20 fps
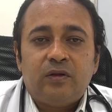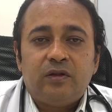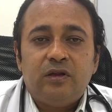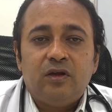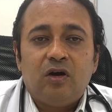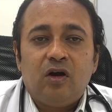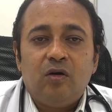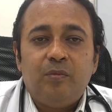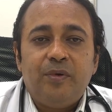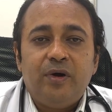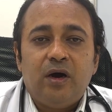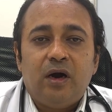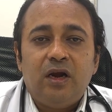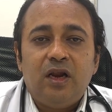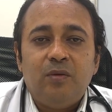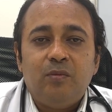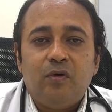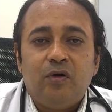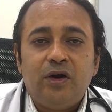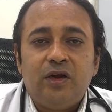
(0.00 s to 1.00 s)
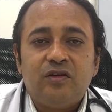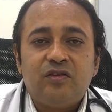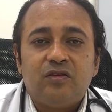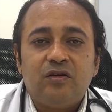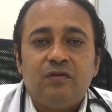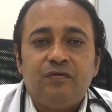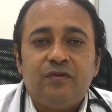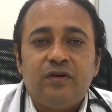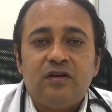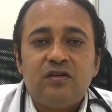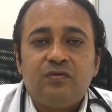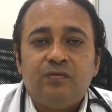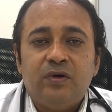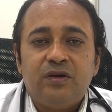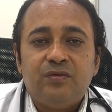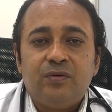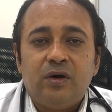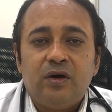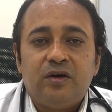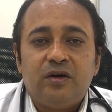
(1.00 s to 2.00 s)
There will be early morning stiffness,
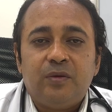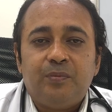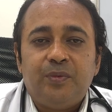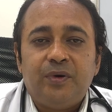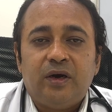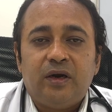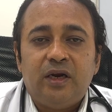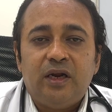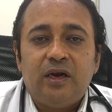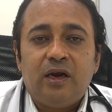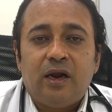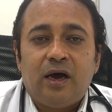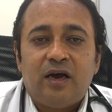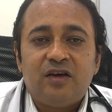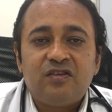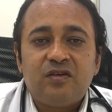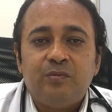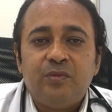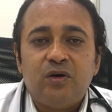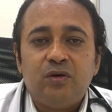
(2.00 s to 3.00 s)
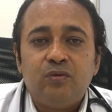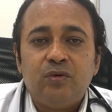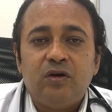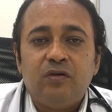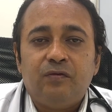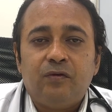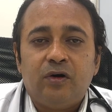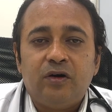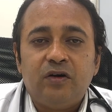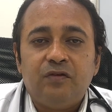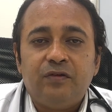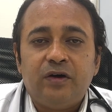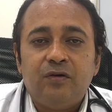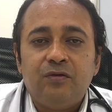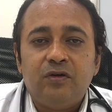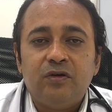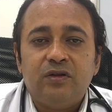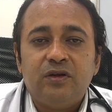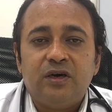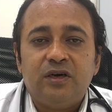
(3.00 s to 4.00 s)
which will typically last between
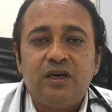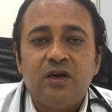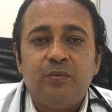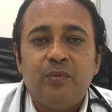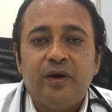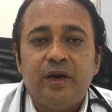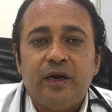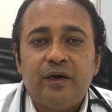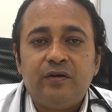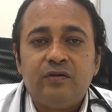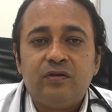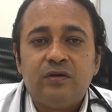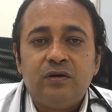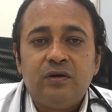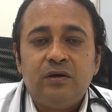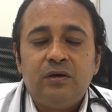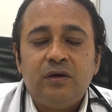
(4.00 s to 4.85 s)
45 to 30 minutes.